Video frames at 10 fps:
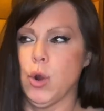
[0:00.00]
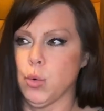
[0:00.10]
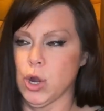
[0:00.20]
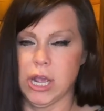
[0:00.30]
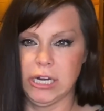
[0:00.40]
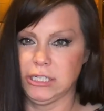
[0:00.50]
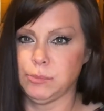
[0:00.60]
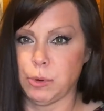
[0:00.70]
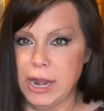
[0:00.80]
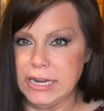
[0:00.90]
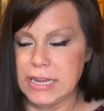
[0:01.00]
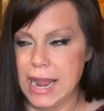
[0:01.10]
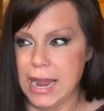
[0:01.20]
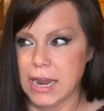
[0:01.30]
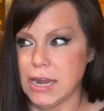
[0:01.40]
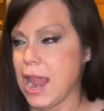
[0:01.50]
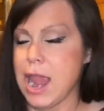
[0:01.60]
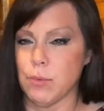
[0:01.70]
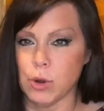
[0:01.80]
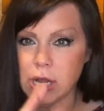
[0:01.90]
we're gonna spray tan
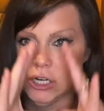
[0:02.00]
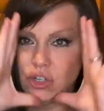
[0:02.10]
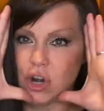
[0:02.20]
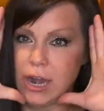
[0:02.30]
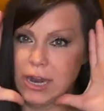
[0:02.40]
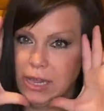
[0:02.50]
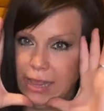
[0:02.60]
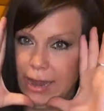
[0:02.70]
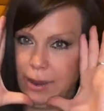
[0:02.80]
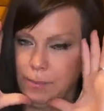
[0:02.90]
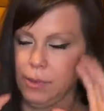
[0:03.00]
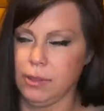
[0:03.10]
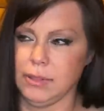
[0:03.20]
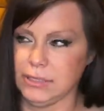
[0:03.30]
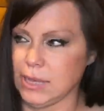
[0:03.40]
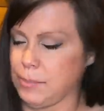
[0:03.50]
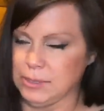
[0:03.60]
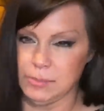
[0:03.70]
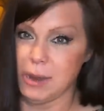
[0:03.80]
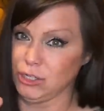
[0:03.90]
and we're gonna try to glam this up
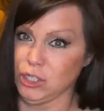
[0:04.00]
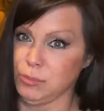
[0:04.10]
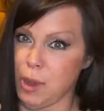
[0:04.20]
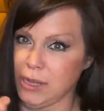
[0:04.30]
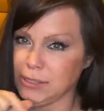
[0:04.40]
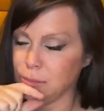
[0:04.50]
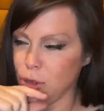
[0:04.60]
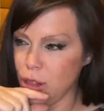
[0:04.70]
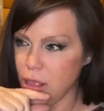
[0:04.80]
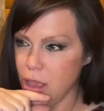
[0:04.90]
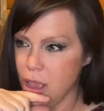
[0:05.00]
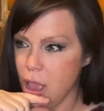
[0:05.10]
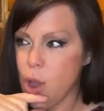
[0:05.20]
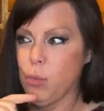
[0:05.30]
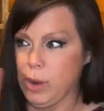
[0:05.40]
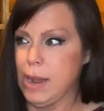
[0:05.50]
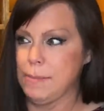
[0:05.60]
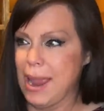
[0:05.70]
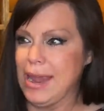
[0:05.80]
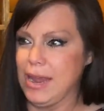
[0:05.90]
as much as possible. We
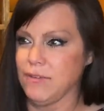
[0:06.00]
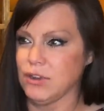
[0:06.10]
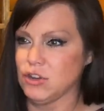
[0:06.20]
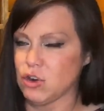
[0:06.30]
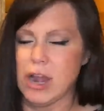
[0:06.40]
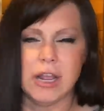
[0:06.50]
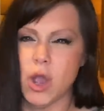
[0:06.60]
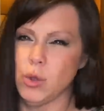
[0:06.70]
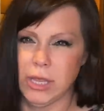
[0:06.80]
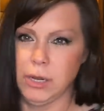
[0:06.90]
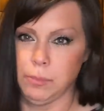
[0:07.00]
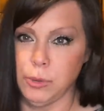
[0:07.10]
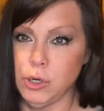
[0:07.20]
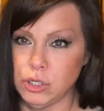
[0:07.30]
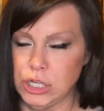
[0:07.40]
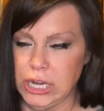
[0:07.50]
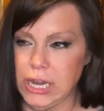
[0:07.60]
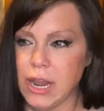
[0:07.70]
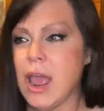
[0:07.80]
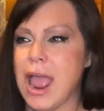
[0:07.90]
may even try to go a little
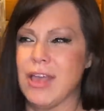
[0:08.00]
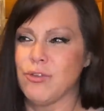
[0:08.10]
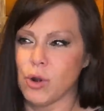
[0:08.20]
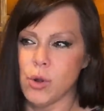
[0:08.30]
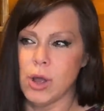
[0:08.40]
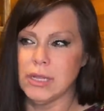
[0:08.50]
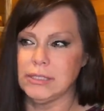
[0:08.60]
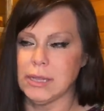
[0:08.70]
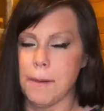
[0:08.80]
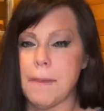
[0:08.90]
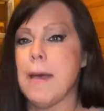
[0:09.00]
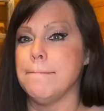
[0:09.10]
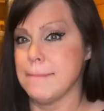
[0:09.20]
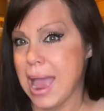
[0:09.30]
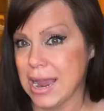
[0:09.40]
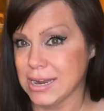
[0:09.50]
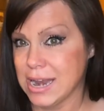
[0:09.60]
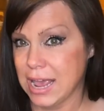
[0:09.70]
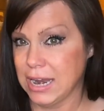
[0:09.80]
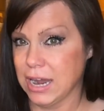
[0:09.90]
bougie and throw on some
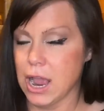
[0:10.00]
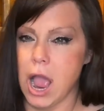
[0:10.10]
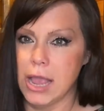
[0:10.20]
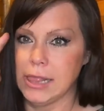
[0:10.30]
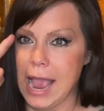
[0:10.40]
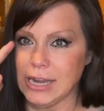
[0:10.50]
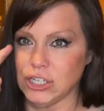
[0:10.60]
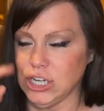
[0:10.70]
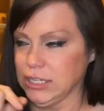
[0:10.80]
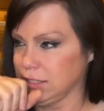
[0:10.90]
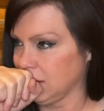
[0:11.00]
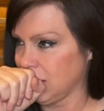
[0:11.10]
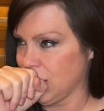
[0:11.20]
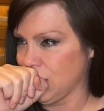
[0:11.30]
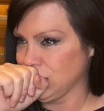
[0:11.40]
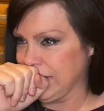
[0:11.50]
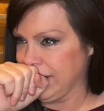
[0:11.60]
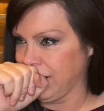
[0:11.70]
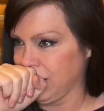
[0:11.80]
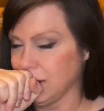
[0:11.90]
magnetic eyelashes. Oh
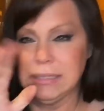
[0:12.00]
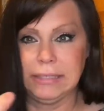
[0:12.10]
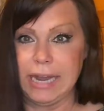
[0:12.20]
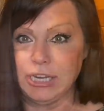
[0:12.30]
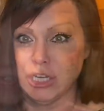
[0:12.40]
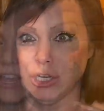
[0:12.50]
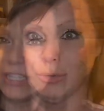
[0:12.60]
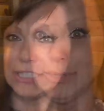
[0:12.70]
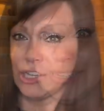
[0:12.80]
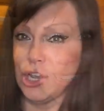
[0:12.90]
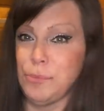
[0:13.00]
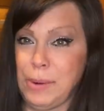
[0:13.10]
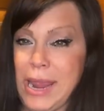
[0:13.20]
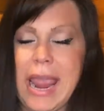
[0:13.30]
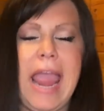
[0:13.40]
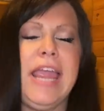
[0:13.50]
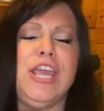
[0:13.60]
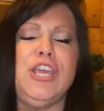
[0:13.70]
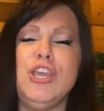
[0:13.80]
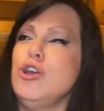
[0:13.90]
dear, stay tuned. This could be a
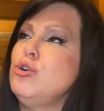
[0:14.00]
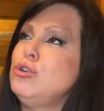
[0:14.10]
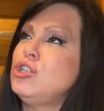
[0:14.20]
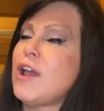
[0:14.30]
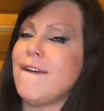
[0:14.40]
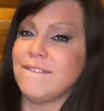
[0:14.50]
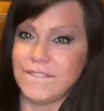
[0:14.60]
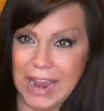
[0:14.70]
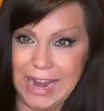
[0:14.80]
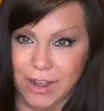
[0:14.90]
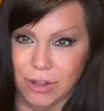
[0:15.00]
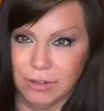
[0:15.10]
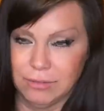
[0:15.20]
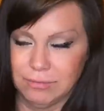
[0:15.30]
huge fail.